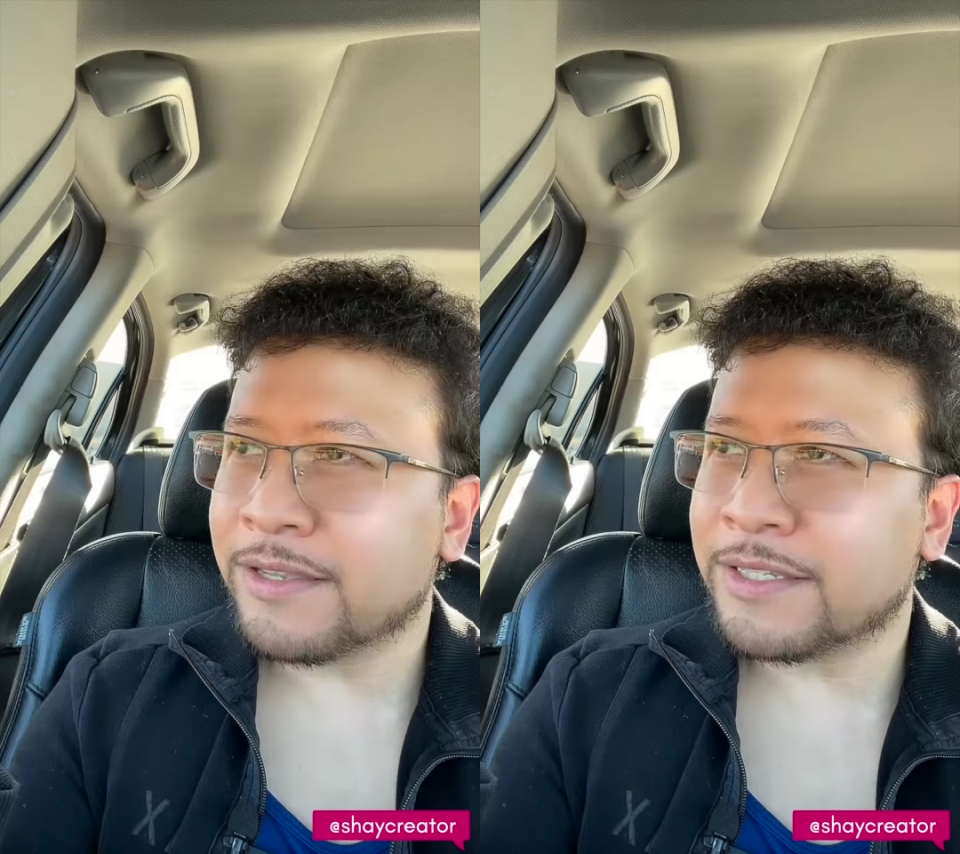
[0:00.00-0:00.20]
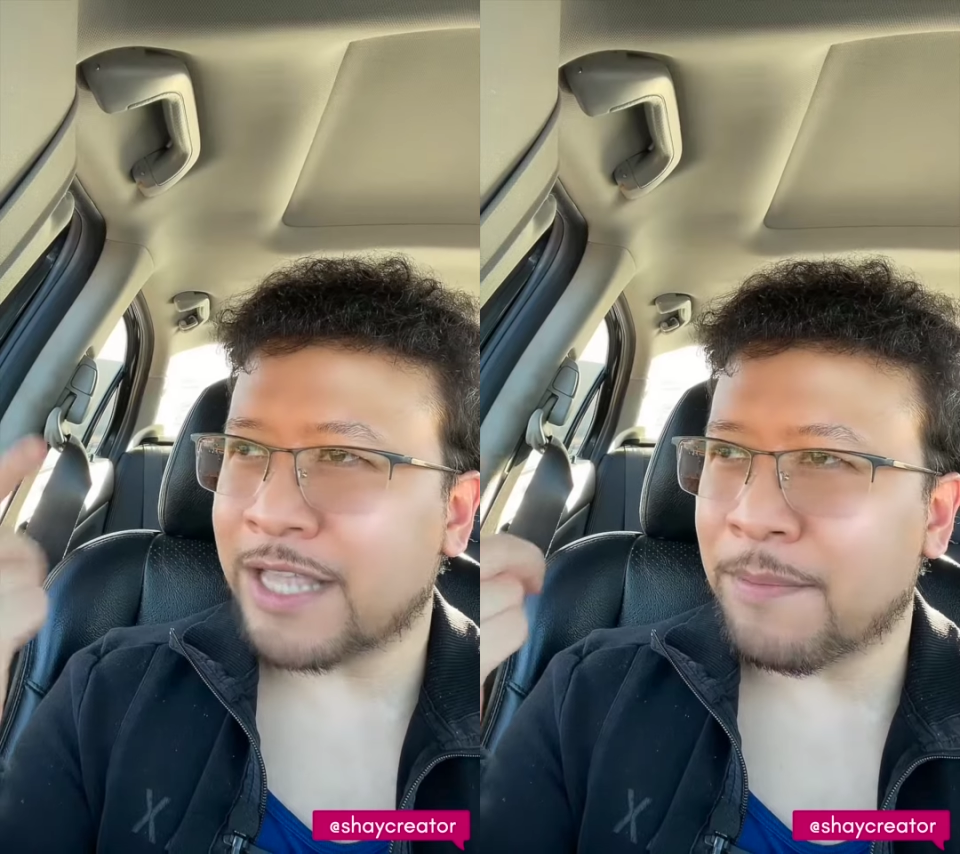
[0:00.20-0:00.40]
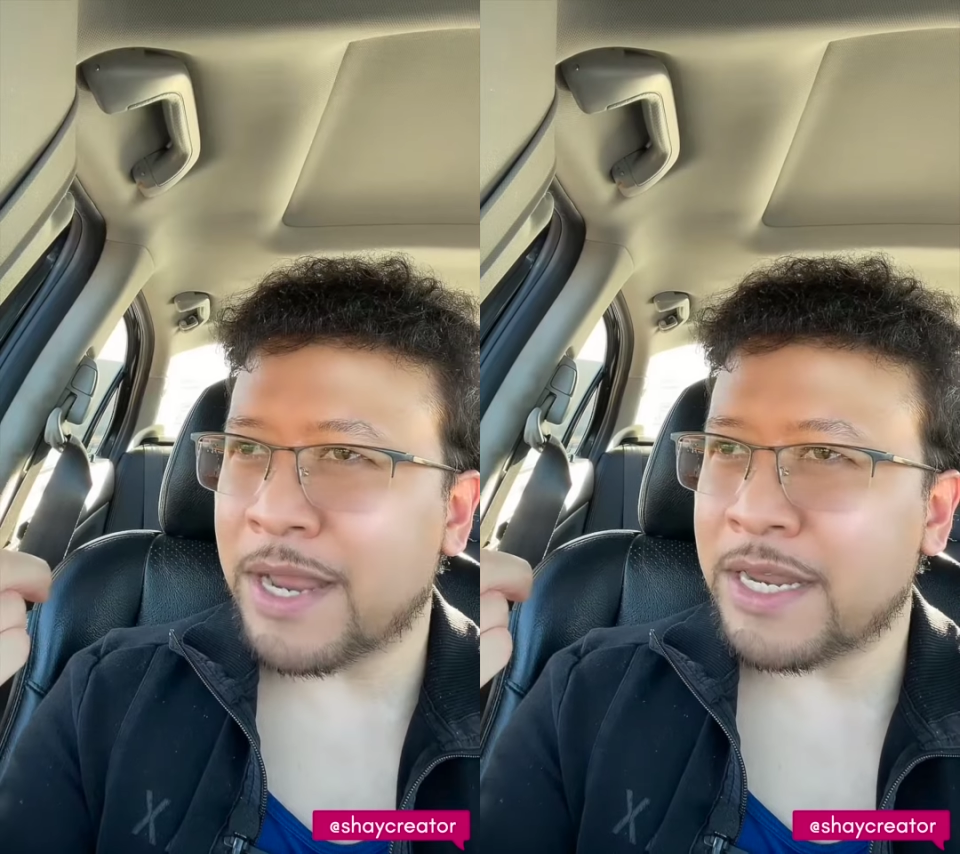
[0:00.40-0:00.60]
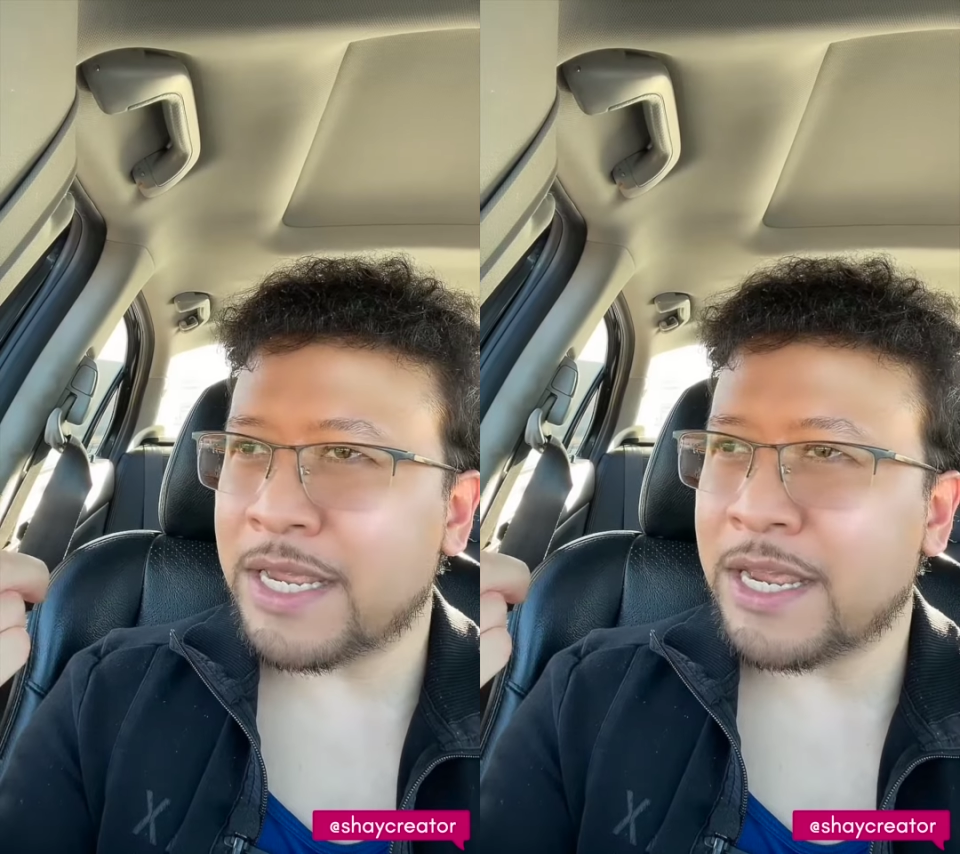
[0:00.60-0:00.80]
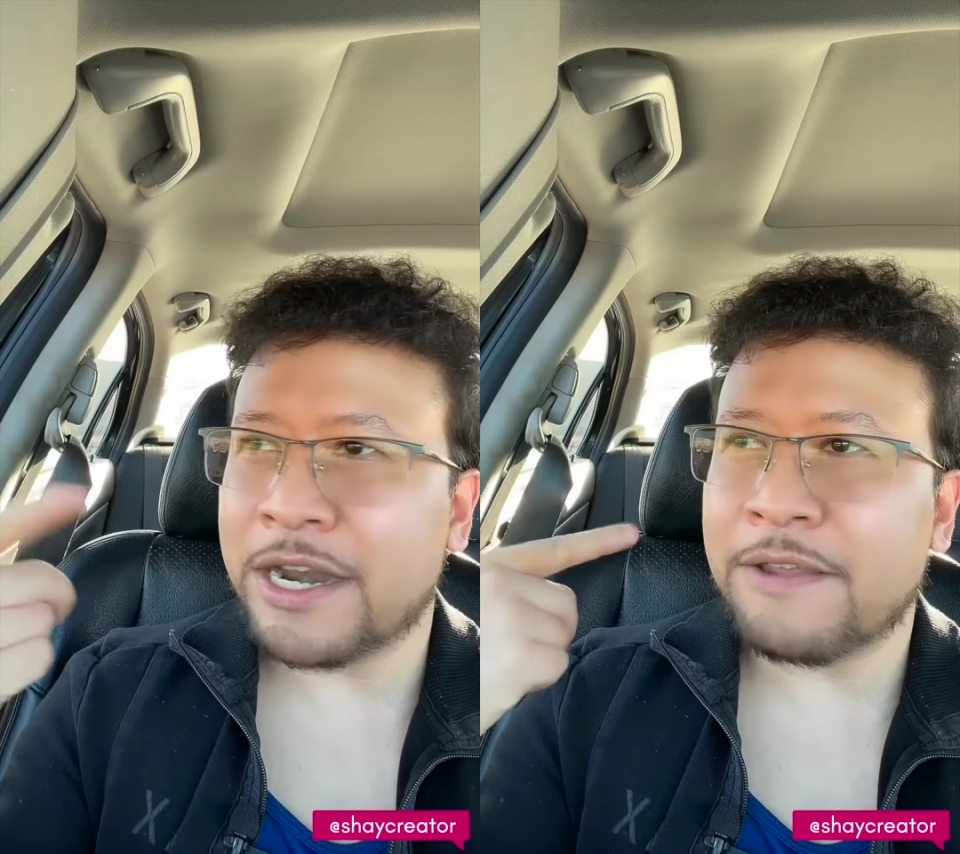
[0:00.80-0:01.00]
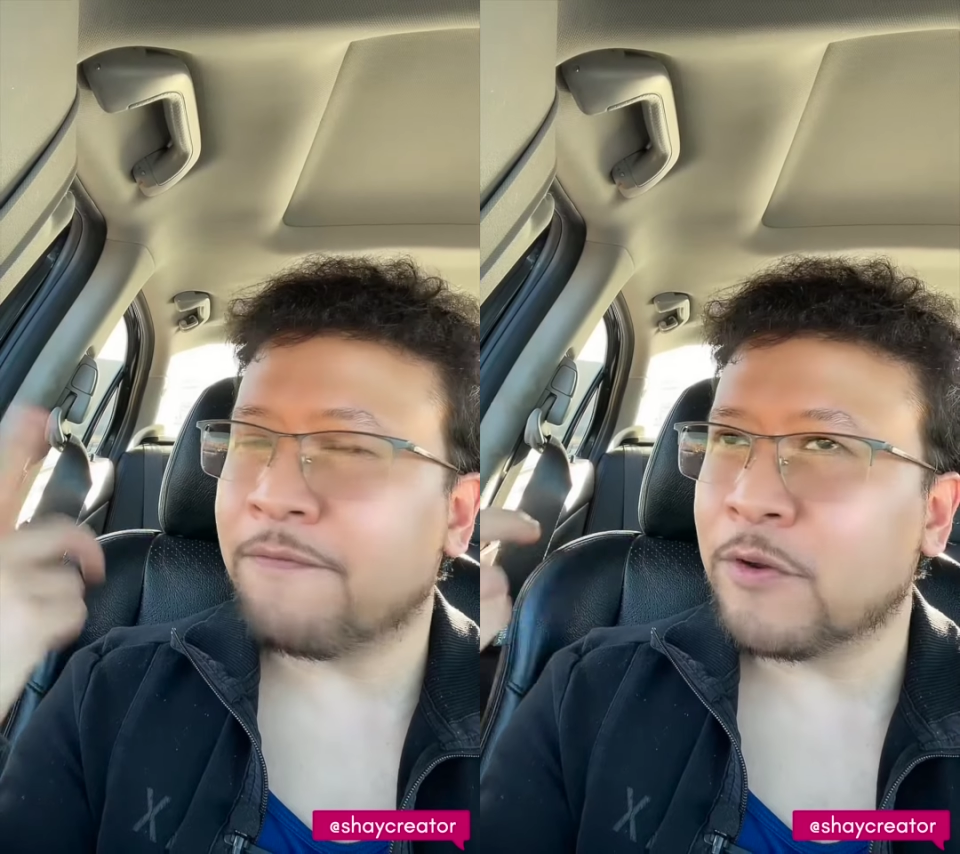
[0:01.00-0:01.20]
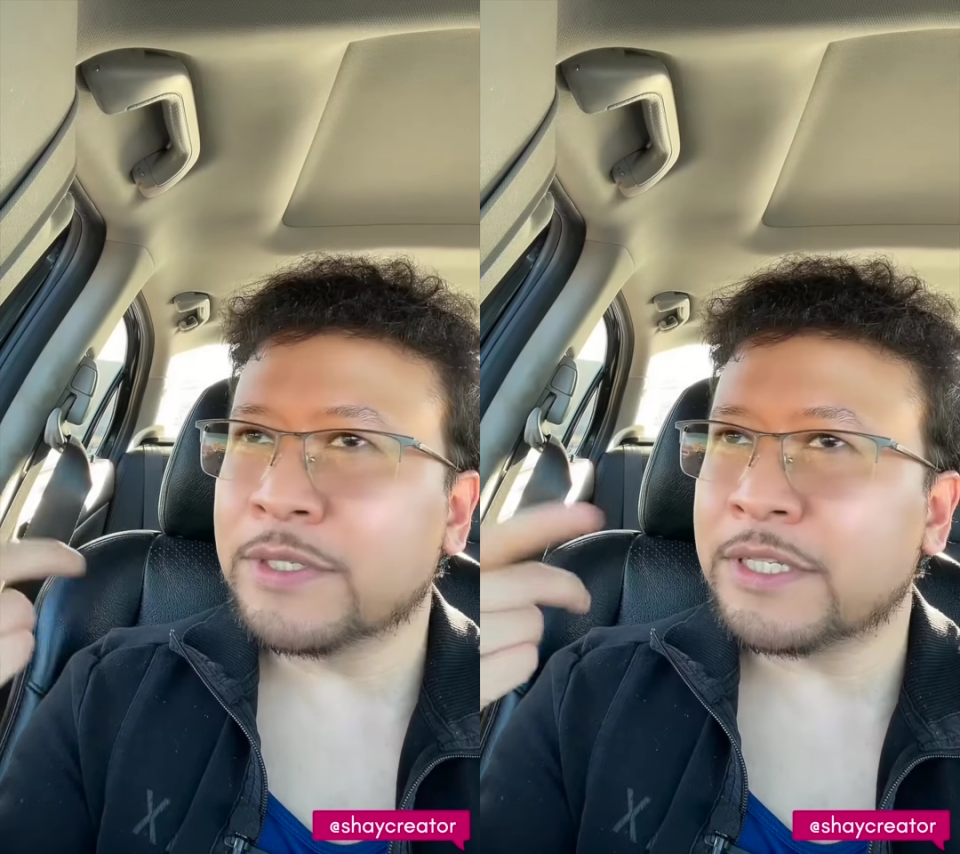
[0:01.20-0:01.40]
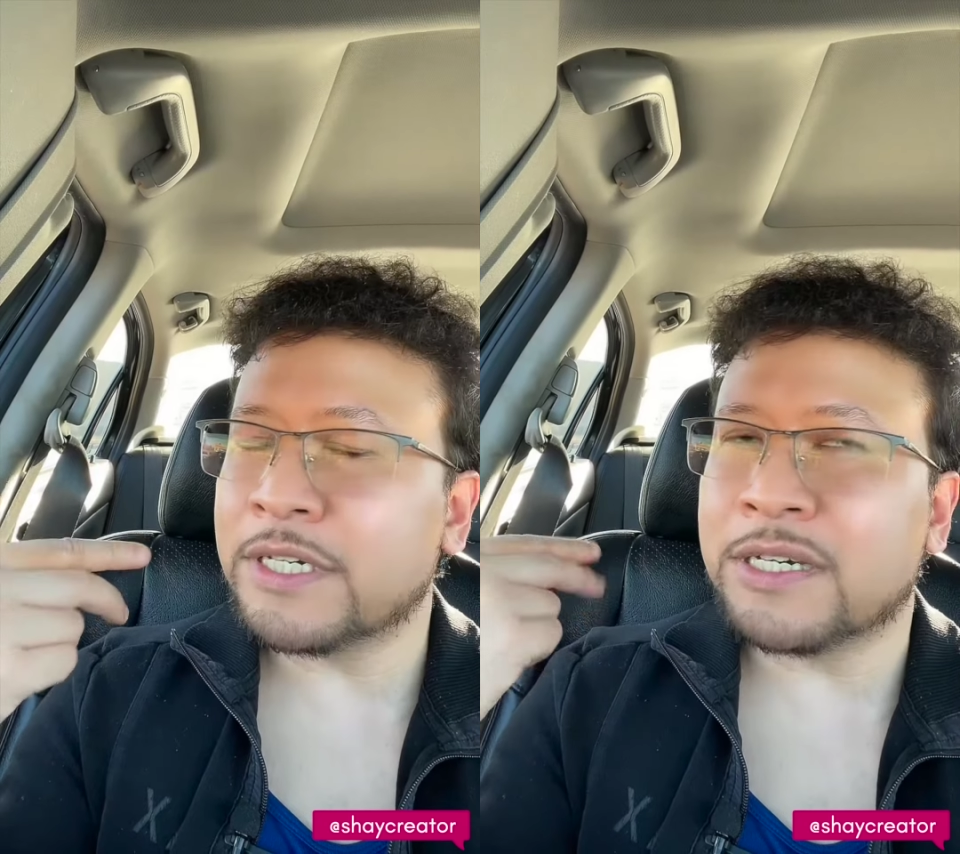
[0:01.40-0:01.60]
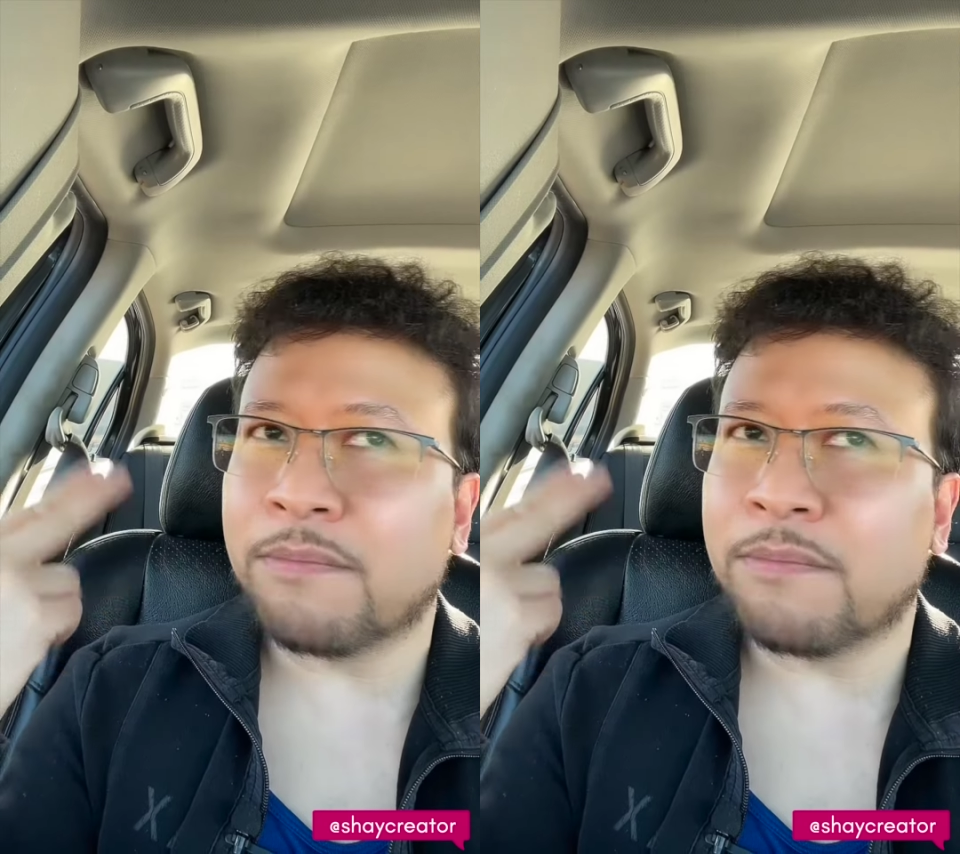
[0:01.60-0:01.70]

somebody, an influencer,